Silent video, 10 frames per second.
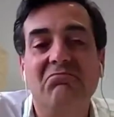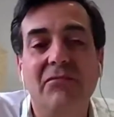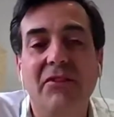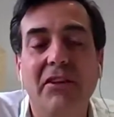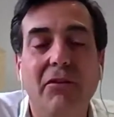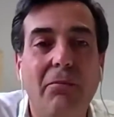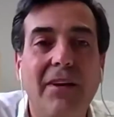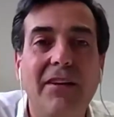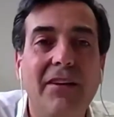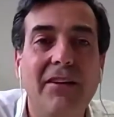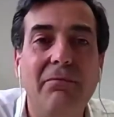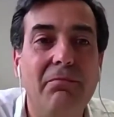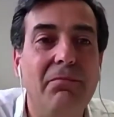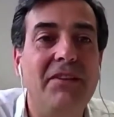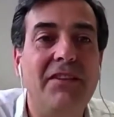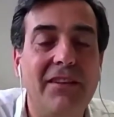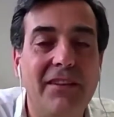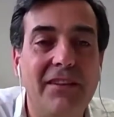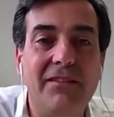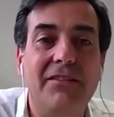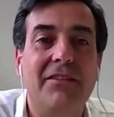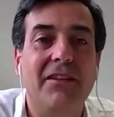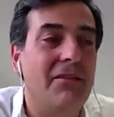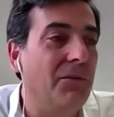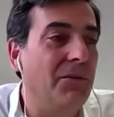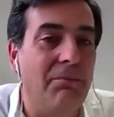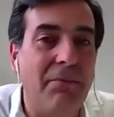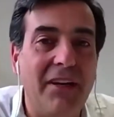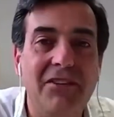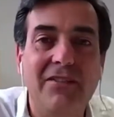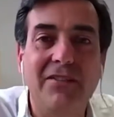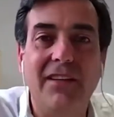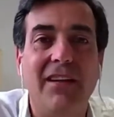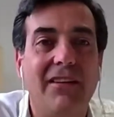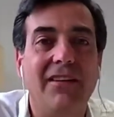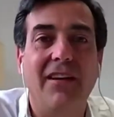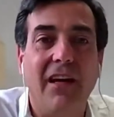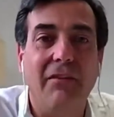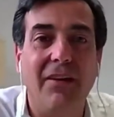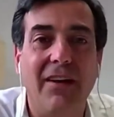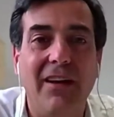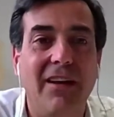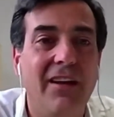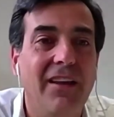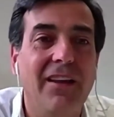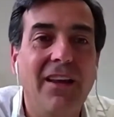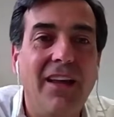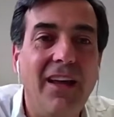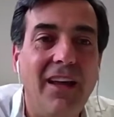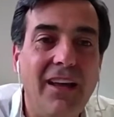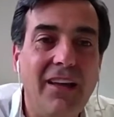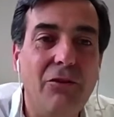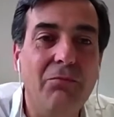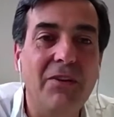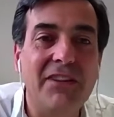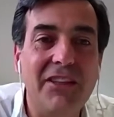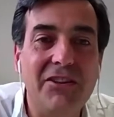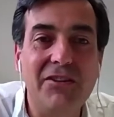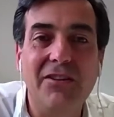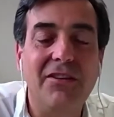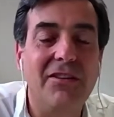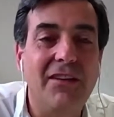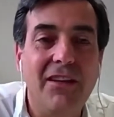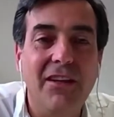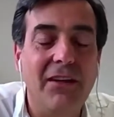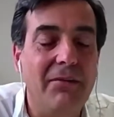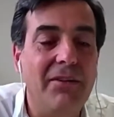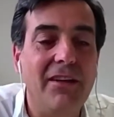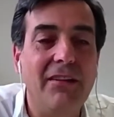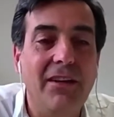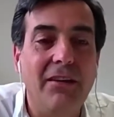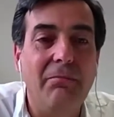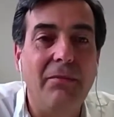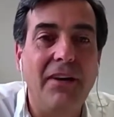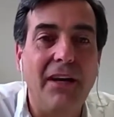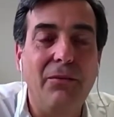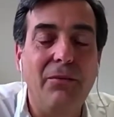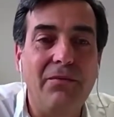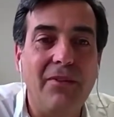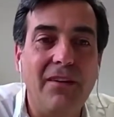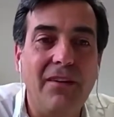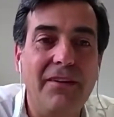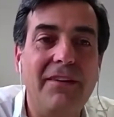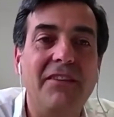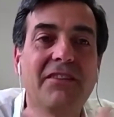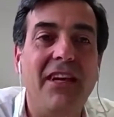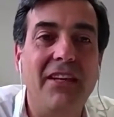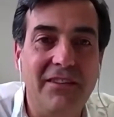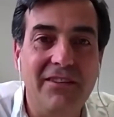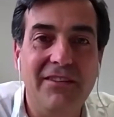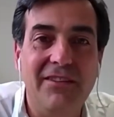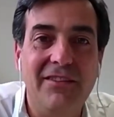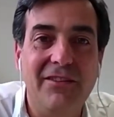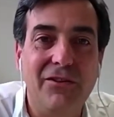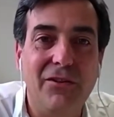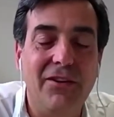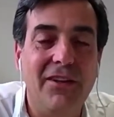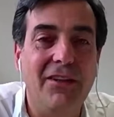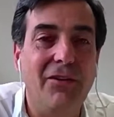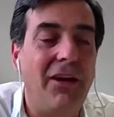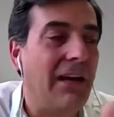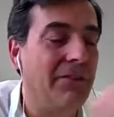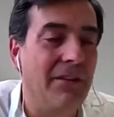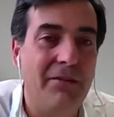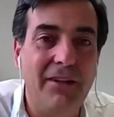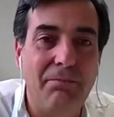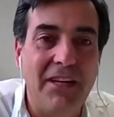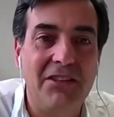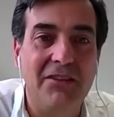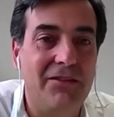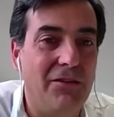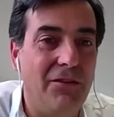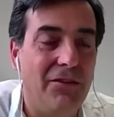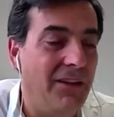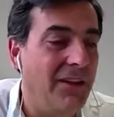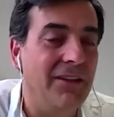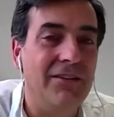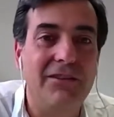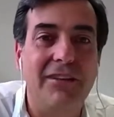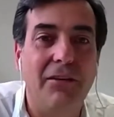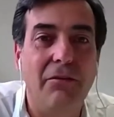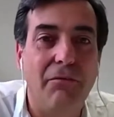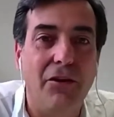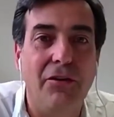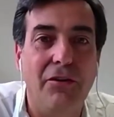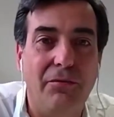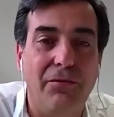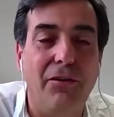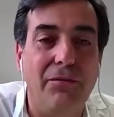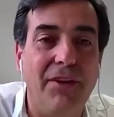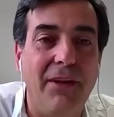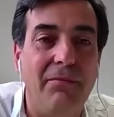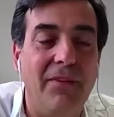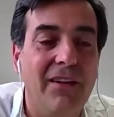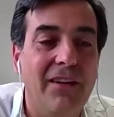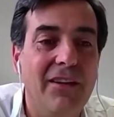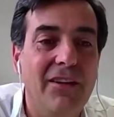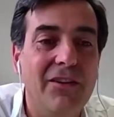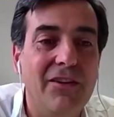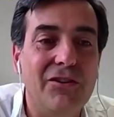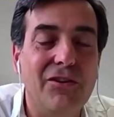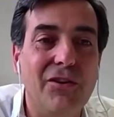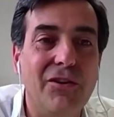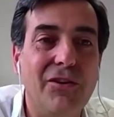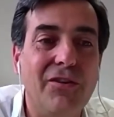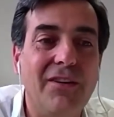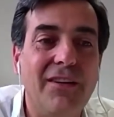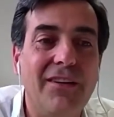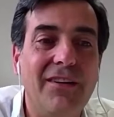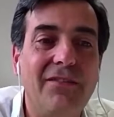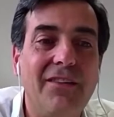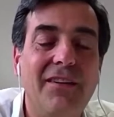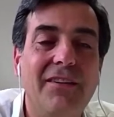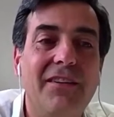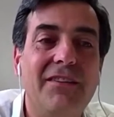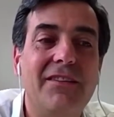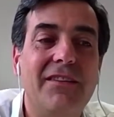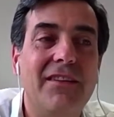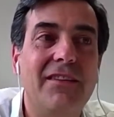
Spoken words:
the normal visit is sit with the patient and have a conversation, everything. But now the thing change. So they don't have the patients sit in front of them. So this